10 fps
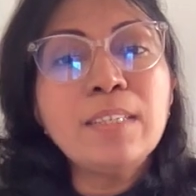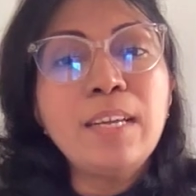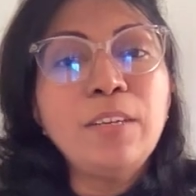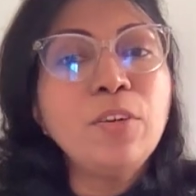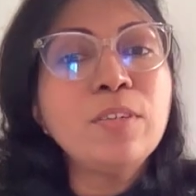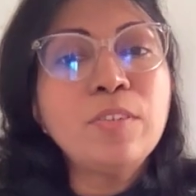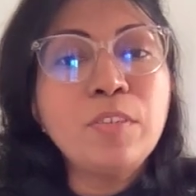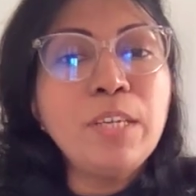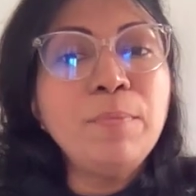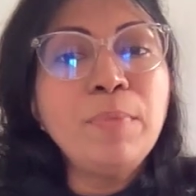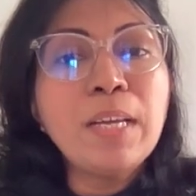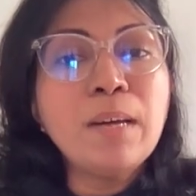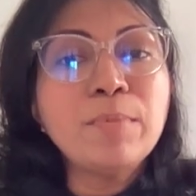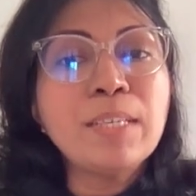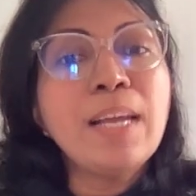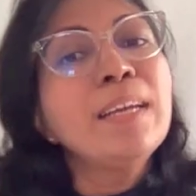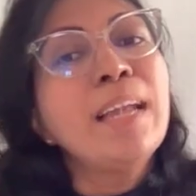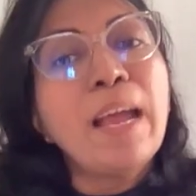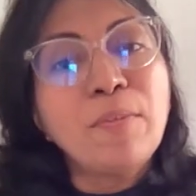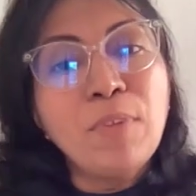then your stream becomes like
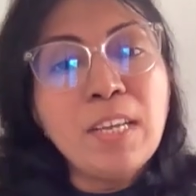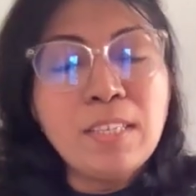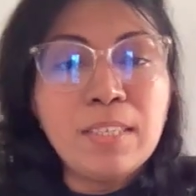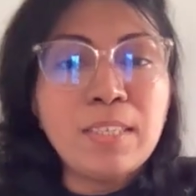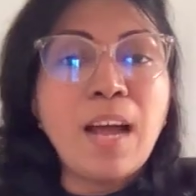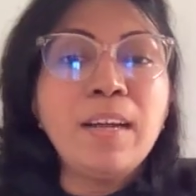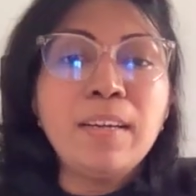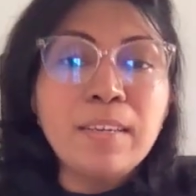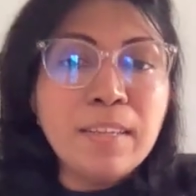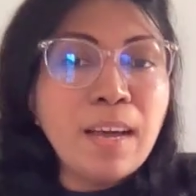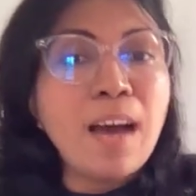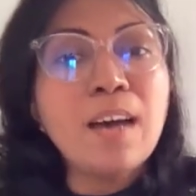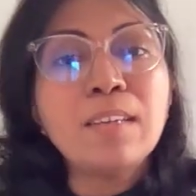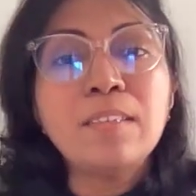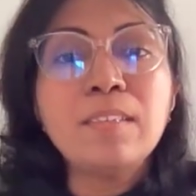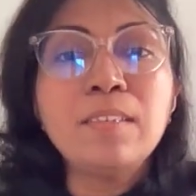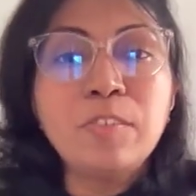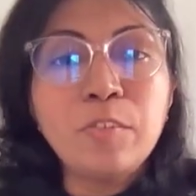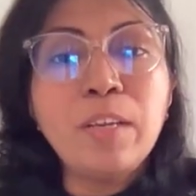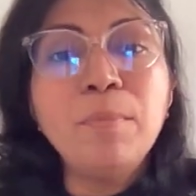languages under the arts
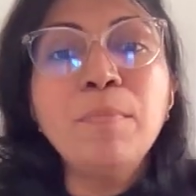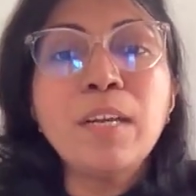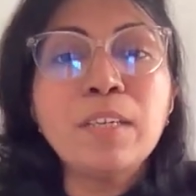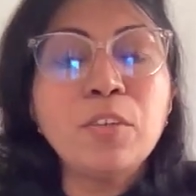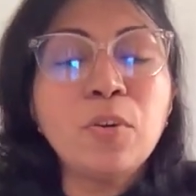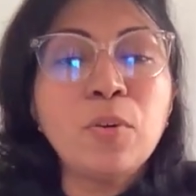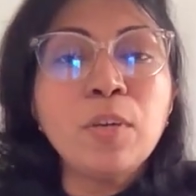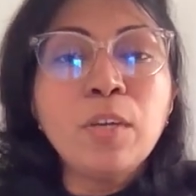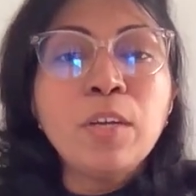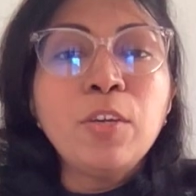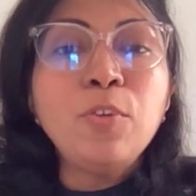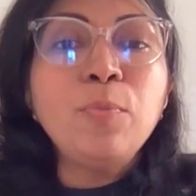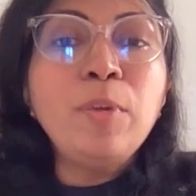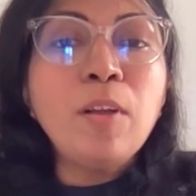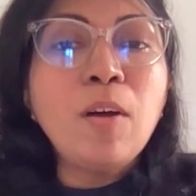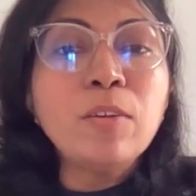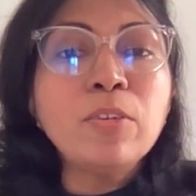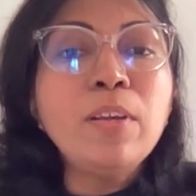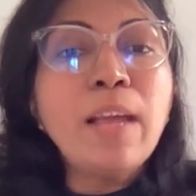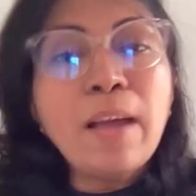stream, but you belong
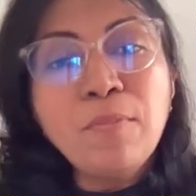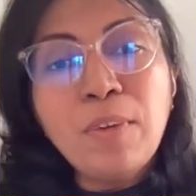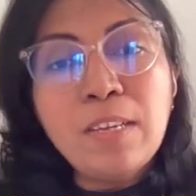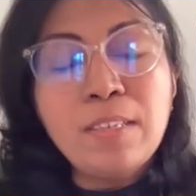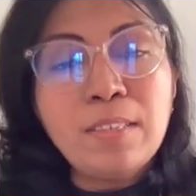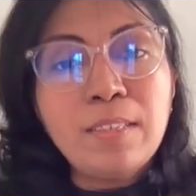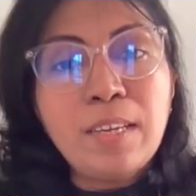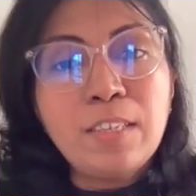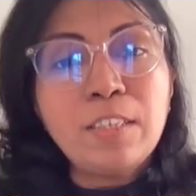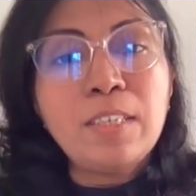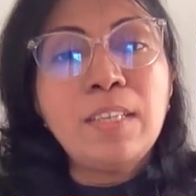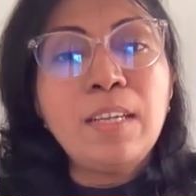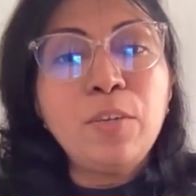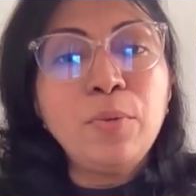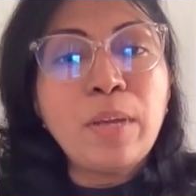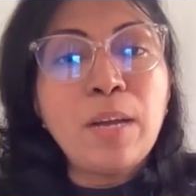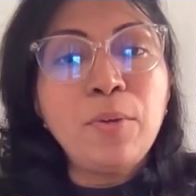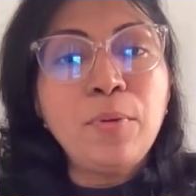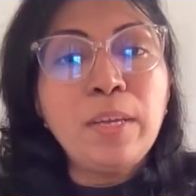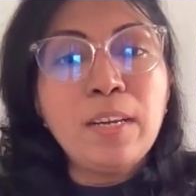to languages section. Then you can
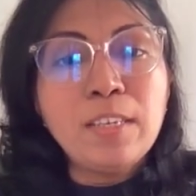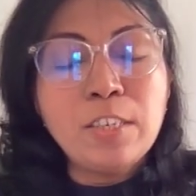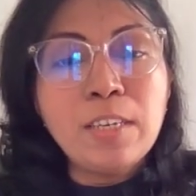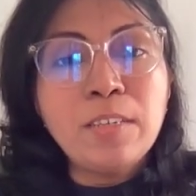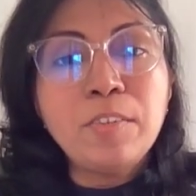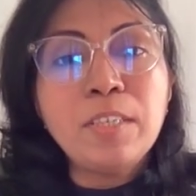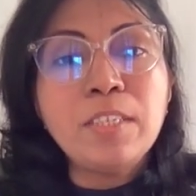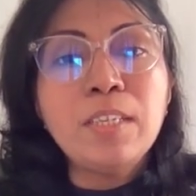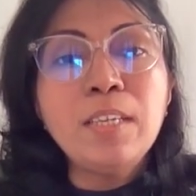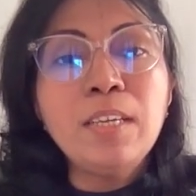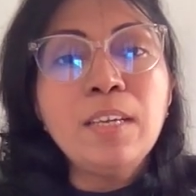do English literature,